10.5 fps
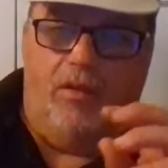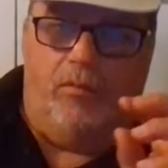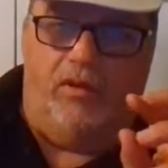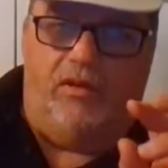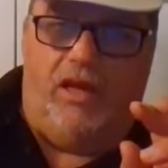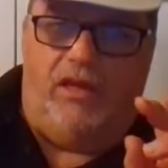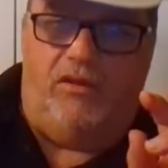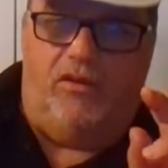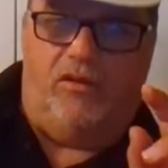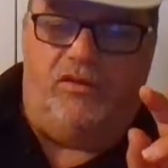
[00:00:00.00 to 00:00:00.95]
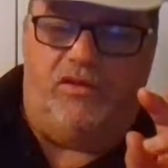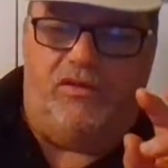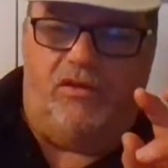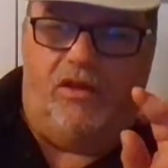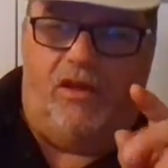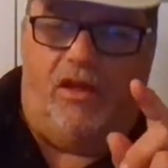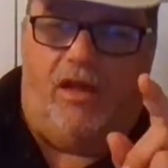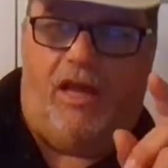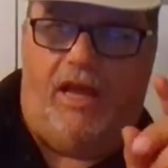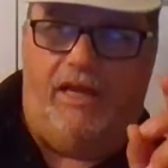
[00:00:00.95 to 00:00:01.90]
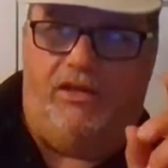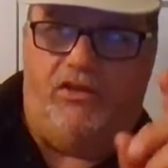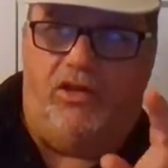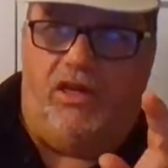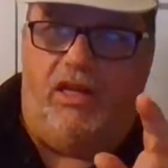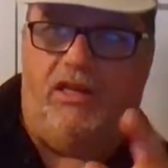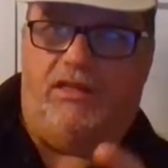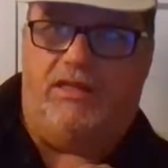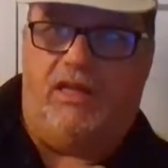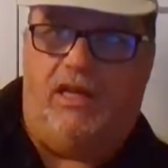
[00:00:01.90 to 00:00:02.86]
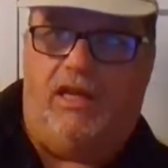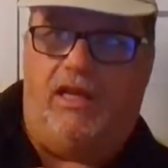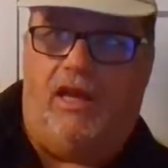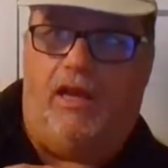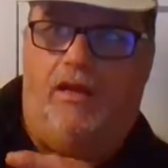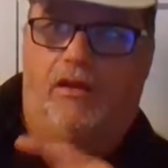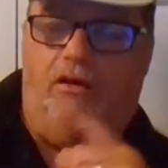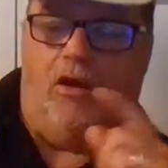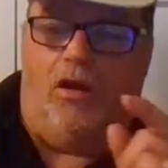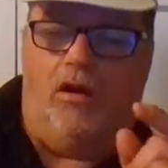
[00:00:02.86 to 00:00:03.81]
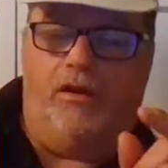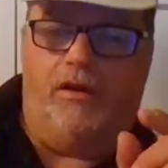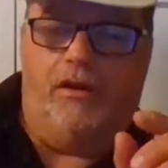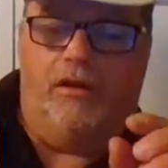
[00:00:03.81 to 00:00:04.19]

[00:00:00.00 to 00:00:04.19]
but he does a chicken tikka naan.